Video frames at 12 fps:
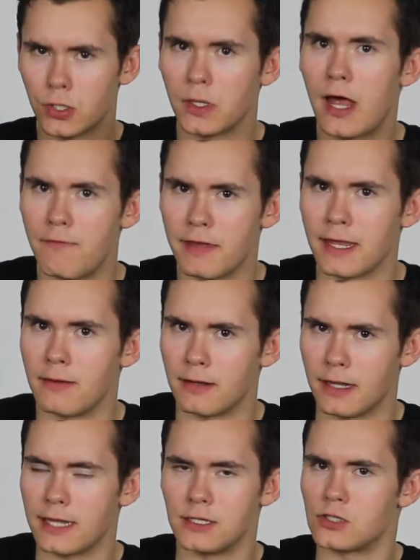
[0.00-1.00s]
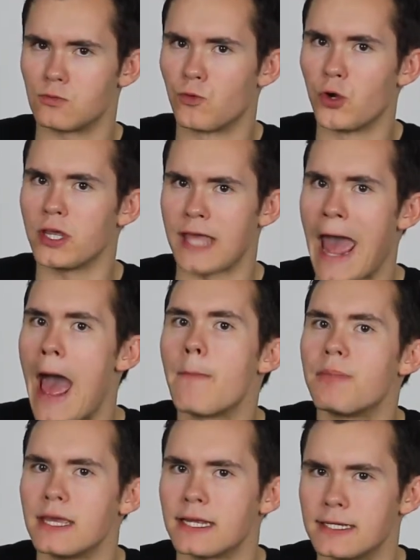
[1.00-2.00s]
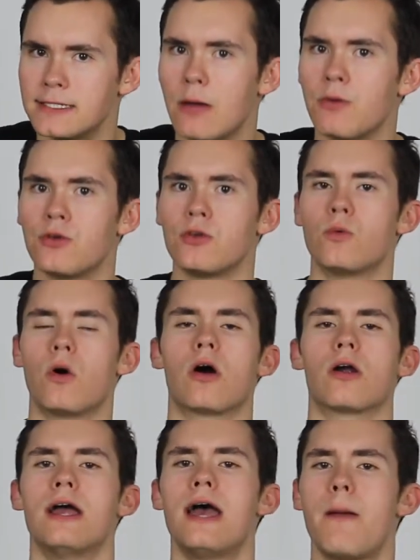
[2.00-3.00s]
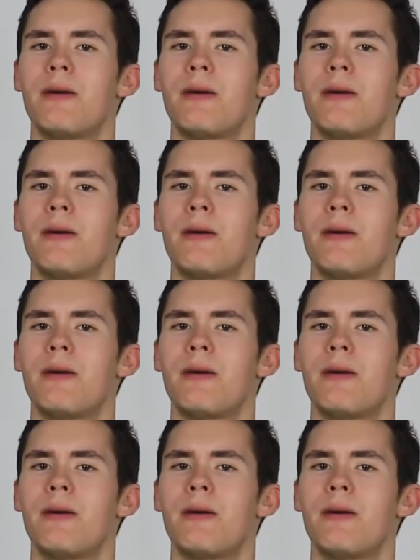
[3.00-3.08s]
you're loving and, and just really happy and content with who you are.